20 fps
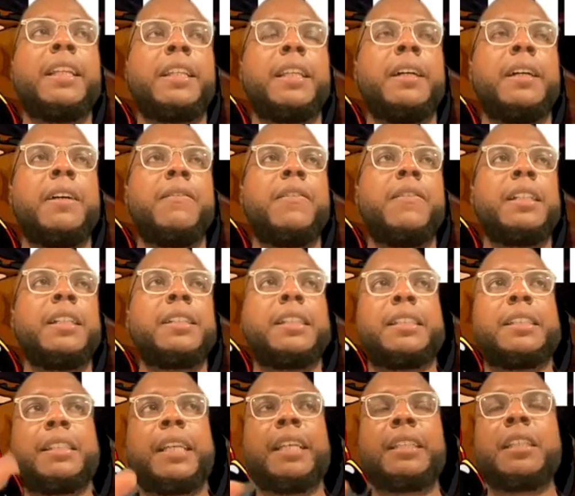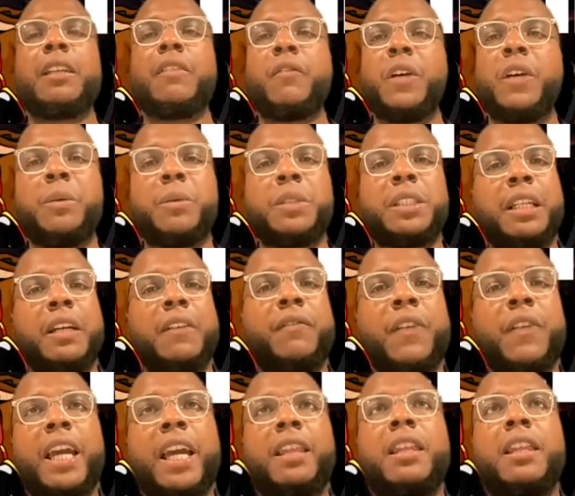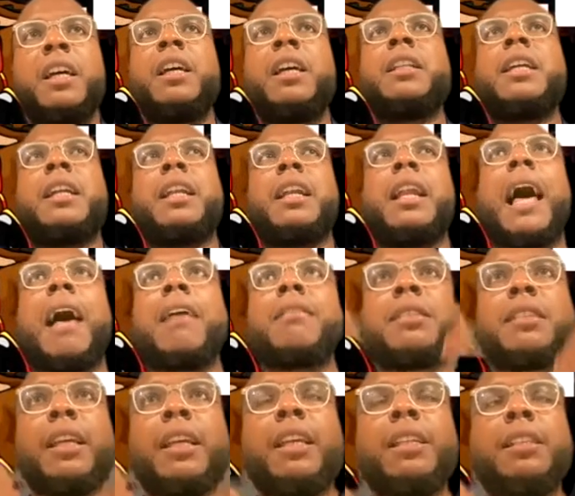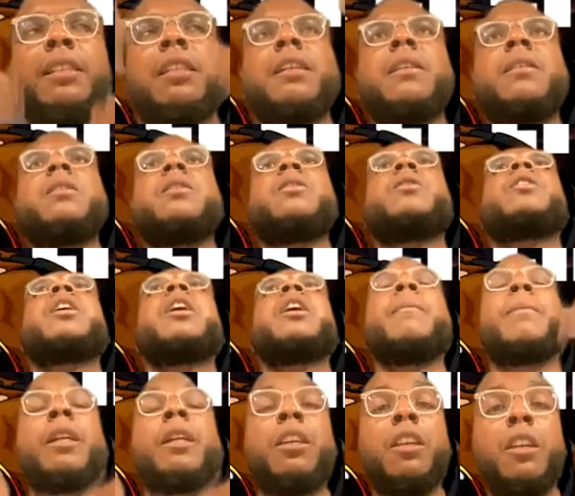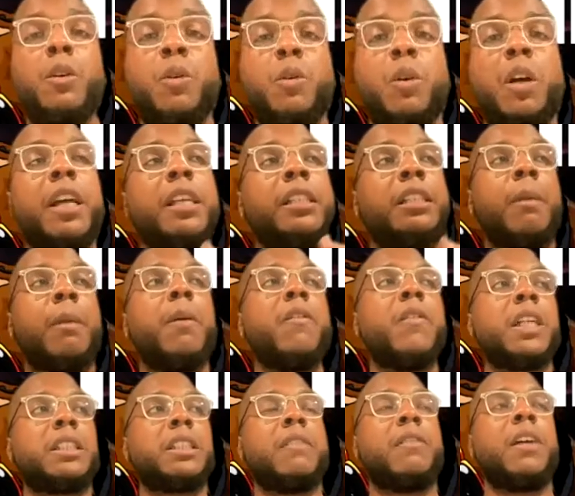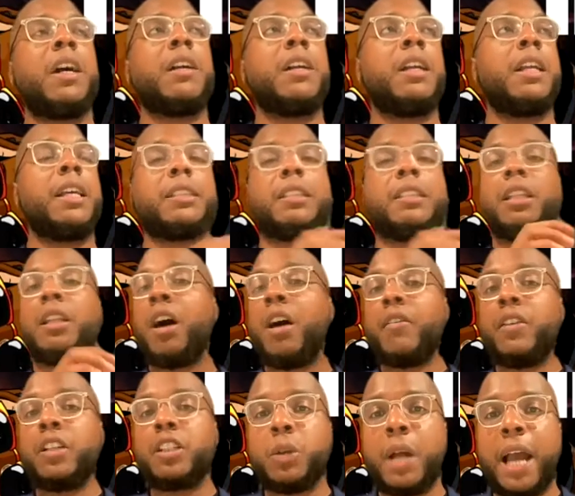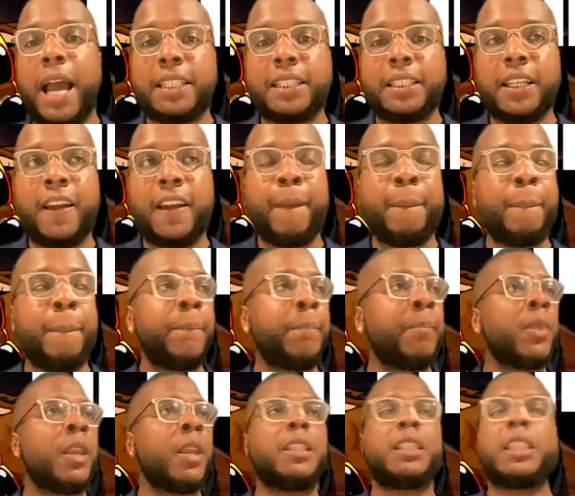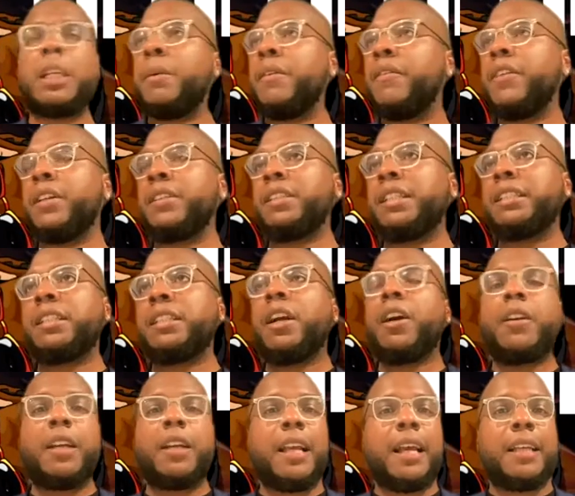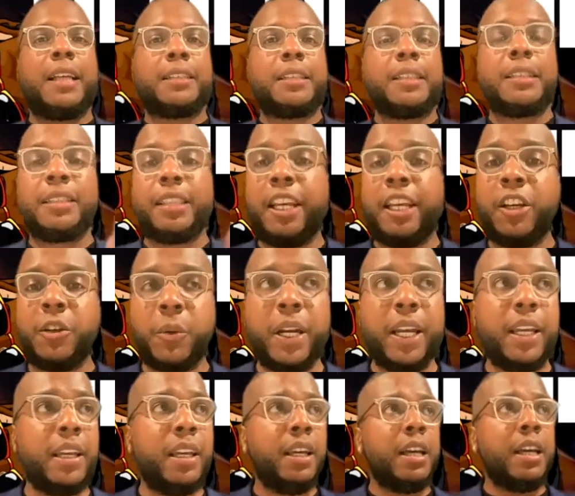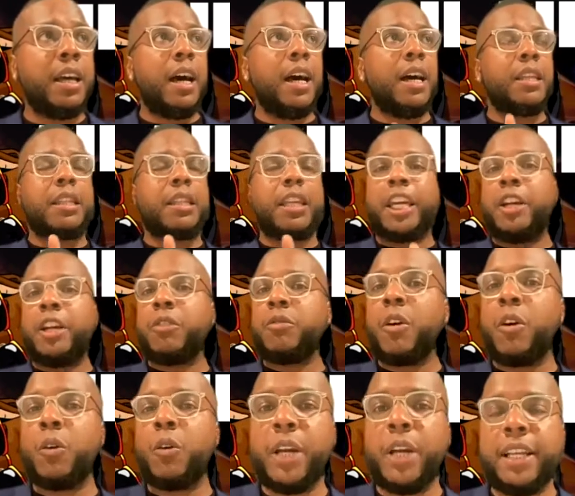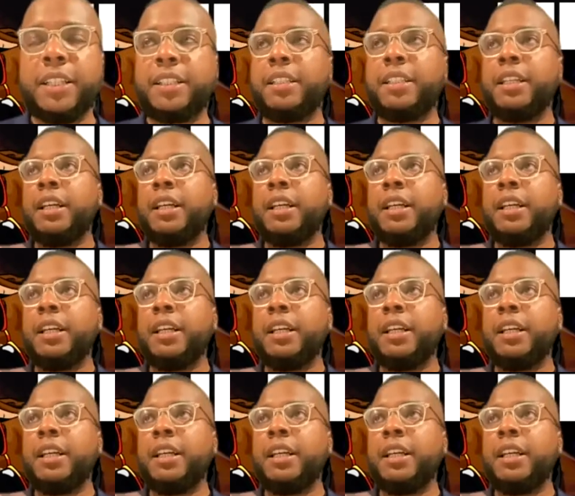of success and a frequency of faith that allows things to come to you. Some of us have heard it as the law of attraction. Some of us have heard it as the secret, Think and Grow Rich.